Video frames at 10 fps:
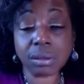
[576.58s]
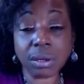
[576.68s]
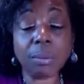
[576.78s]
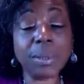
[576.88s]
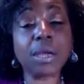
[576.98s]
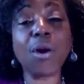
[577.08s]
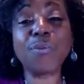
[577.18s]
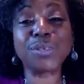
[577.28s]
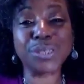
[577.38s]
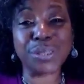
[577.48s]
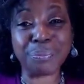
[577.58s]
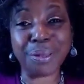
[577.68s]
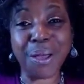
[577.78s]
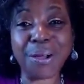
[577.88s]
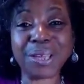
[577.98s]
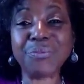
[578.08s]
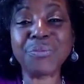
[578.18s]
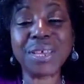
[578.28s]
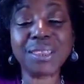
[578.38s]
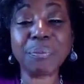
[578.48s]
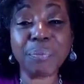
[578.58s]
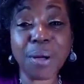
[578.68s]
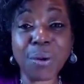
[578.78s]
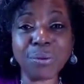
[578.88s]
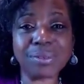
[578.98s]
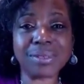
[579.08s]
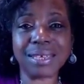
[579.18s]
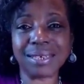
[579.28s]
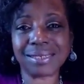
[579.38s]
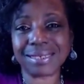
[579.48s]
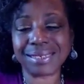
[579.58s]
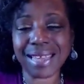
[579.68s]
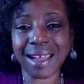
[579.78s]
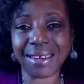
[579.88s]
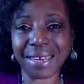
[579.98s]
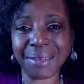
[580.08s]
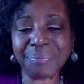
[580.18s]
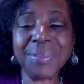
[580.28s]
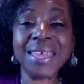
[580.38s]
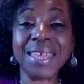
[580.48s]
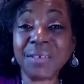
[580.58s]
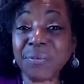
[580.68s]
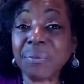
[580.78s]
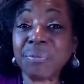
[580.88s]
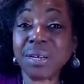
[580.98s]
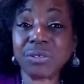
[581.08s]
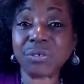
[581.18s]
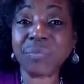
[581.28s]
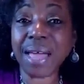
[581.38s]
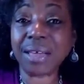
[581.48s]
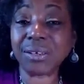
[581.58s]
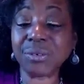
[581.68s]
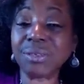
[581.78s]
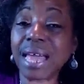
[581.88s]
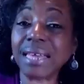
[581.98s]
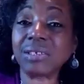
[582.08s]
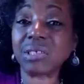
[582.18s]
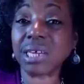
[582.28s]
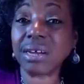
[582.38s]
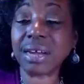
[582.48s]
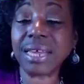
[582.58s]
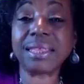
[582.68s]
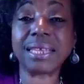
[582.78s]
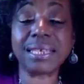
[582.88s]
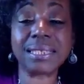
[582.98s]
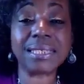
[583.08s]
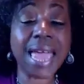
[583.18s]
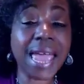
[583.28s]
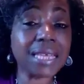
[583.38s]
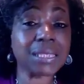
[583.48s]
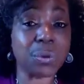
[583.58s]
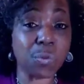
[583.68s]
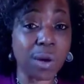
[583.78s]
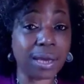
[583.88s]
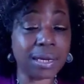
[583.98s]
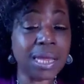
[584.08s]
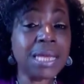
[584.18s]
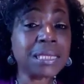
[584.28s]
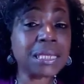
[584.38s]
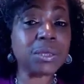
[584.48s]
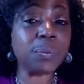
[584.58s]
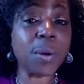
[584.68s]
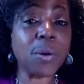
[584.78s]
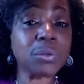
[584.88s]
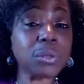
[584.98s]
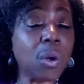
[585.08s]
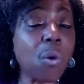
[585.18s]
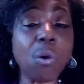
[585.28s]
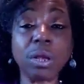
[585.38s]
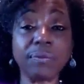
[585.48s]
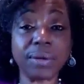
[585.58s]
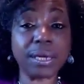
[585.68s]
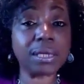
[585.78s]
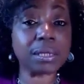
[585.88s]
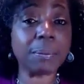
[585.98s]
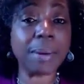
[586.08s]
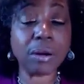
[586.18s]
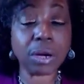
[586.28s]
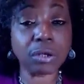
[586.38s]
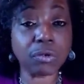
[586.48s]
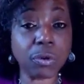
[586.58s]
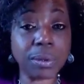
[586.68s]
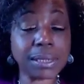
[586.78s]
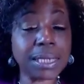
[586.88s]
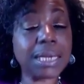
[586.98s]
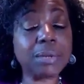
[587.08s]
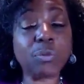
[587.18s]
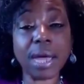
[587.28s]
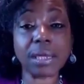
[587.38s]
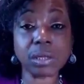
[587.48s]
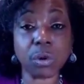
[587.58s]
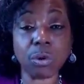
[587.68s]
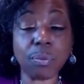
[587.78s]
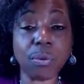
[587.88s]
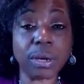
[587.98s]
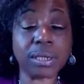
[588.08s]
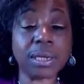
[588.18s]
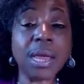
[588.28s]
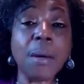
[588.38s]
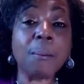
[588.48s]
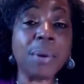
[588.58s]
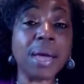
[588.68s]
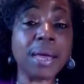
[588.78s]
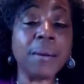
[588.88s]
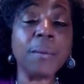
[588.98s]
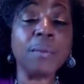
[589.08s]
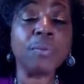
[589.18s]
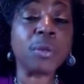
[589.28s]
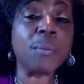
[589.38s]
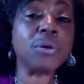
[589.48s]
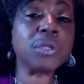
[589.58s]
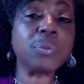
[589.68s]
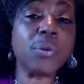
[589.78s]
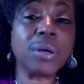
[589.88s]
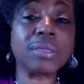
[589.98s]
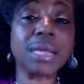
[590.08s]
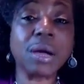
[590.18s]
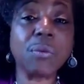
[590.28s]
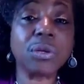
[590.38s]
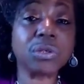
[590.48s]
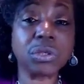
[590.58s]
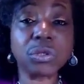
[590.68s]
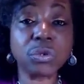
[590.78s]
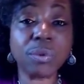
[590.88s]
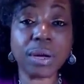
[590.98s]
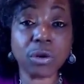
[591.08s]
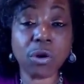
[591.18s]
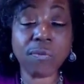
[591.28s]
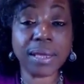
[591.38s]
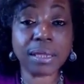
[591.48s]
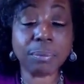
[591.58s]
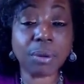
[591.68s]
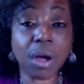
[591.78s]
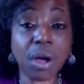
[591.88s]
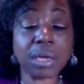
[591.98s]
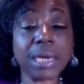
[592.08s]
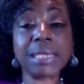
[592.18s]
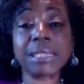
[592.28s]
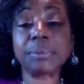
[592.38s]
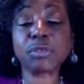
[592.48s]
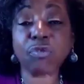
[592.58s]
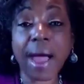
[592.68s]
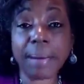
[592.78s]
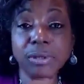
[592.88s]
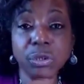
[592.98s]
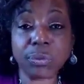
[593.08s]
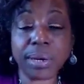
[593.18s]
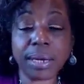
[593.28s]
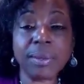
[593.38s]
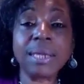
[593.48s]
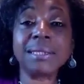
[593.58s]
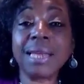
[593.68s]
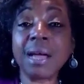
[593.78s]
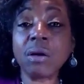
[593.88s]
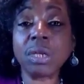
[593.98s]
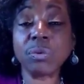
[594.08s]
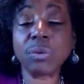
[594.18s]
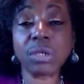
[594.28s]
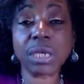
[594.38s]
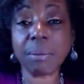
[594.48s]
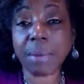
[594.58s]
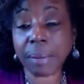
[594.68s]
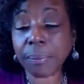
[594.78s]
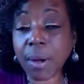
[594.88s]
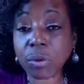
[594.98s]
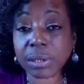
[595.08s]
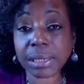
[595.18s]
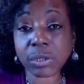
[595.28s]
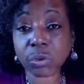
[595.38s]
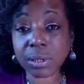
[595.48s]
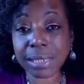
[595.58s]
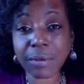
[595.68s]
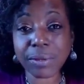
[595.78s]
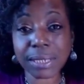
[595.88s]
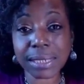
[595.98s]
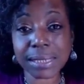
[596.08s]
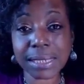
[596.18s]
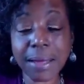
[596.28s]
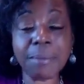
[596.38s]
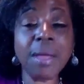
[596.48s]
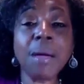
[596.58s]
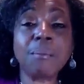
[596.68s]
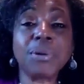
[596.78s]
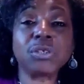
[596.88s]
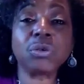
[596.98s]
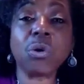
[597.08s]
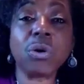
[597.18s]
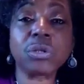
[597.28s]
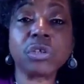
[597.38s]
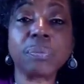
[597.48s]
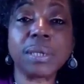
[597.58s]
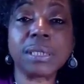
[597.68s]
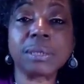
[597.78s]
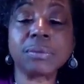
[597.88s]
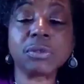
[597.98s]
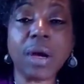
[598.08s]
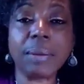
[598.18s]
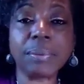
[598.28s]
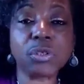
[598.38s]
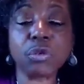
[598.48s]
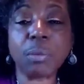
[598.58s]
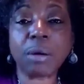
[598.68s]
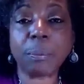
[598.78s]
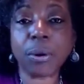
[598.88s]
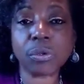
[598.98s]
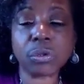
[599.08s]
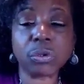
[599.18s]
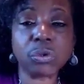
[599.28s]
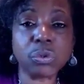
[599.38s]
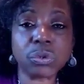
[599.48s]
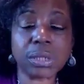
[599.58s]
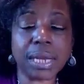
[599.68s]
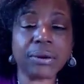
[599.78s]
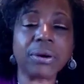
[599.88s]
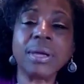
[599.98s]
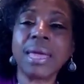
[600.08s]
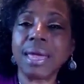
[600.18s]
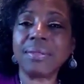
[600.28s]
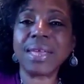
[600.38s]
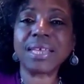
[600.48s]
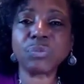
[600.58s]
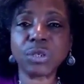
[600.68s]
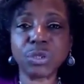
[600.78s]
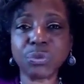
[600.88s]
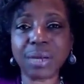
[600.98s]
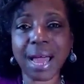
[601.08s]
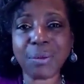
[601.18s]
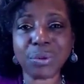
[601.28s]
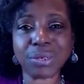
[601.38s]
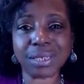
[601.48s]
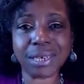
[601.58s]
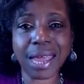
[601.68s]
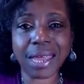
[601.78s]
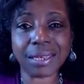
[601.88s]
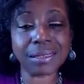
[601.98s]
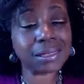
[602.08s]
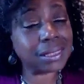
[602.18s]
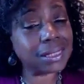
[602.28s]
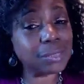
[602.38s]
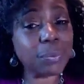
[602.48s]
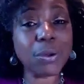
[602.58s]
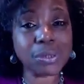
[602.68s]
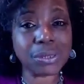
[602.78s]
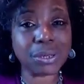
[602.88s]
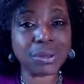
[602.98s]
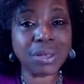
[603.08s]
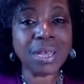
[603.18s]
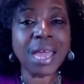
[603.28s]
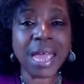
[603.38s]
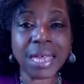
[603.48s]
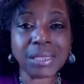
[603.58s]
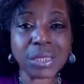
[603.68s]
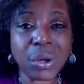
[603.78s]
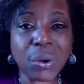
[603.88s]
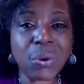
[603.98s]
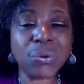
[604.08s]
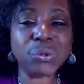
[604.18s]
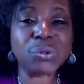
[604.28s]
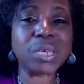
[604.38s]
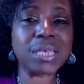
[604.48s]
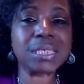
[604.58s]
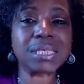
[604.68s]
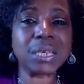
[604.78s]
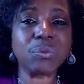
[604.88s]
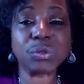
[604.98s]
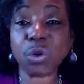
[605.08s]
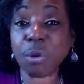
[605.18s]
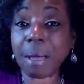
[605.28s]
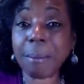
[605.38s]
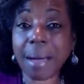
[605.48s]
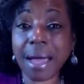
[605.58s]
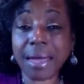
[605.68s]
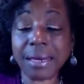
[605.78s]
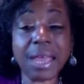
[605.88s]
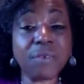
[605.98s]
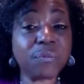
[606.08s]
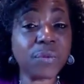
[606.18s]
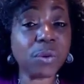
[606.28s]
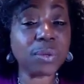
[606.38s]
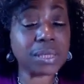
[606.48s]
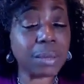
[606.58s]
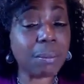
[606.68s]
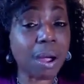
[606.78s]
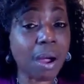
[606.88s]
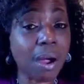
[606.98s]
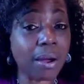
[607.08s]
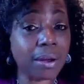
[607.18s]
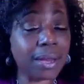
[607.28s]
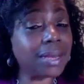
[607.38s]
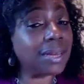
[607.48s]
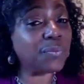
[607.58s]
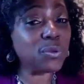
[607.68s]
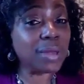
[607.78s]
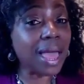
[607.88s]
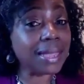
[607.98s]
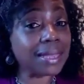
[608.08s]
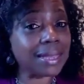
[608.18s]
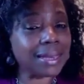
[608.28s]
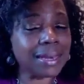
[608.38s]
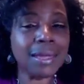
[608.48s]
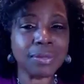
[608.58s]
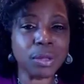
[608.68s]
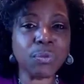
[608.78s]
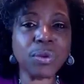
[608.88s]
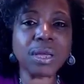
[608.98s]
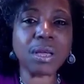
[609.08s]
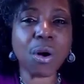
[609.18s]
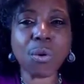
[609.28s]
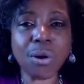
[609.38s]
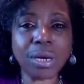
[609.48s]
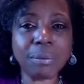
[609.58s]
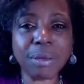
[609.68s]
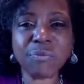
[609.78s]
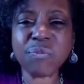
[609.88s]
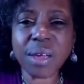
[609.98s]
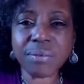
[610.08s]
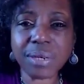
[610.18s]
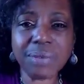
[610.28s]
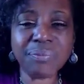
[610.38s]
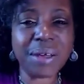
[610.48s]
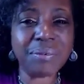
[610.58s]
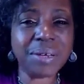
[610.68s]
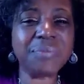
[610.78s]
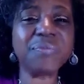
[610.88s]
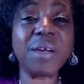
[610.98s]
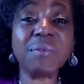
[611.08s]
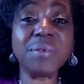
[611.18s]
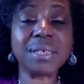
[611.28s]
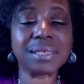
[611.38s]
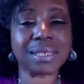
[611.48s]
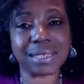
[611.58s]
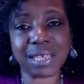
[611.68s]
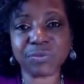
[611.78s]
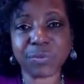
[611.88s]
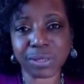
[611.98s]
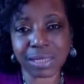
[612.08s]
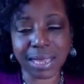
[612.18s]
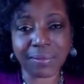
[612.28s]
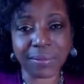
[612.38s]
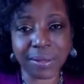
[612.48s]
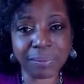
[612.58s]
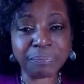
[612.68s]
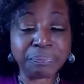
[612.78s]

I mean, go over to the blog and read the post in its entirety. If it brings you value, like, share, and then tag someone. See, the post, all of it is about congruency and why it's so important. But the most important thing I want you to do while you're over at the blog is subscribe to it. Not only will you get my posts as soon as I release them, but you'll also be subscribing to my personal newsletter and that's where you and I will connect. See, it's personal. And so you get to see what's on my mind and feel what's in my heart. And if you like it, then we can go on and be very, very, very successful together